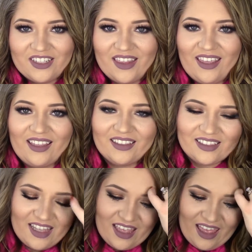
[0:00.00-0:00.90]

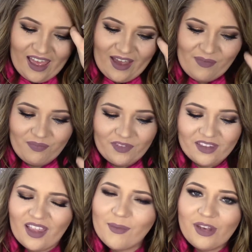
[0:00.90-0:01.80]
things.
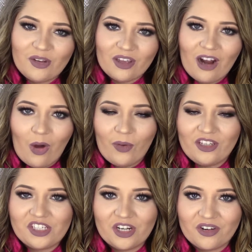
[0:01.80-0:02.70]
Because you can
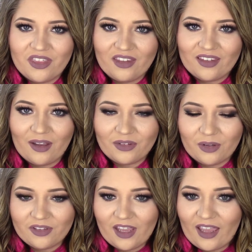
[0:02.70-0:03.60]
always shear things out,
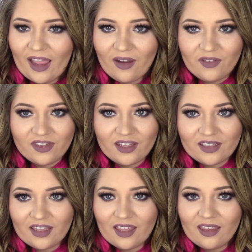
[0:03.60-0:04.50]
so it's I always like
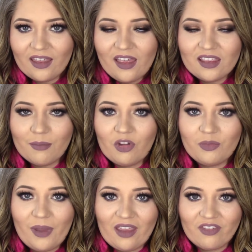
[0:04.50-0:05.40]
to get the
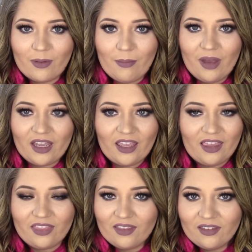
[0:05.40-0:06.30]
most bang for my buck and
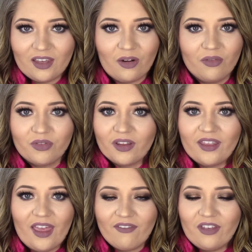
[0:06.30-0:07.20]
get the
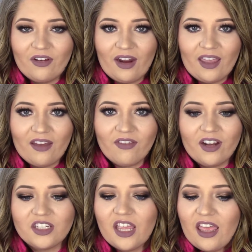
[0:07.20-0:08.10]
really heavy, great
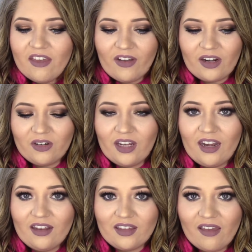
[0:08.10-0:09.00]
coverage. If I don't need
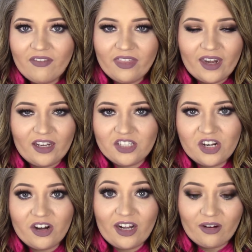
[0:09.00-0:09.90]
it as heavy, then I
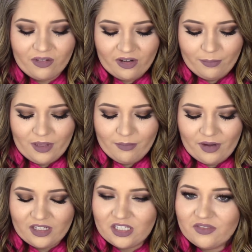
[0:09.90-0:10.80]
shear it out a little bit,
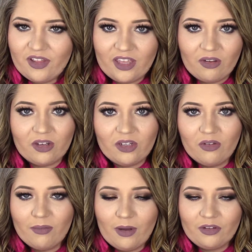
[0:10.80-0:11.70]
but I just feel like you can
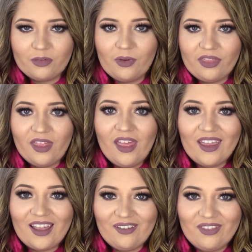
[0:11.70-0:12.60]
do the most with
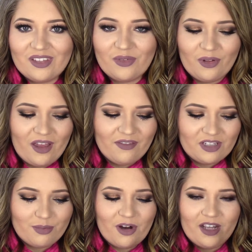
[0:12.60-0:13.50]
kind of these full
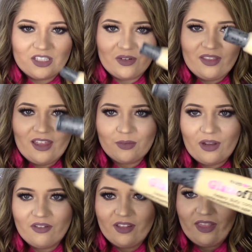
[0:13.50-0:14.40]
coverage products, so that's why I really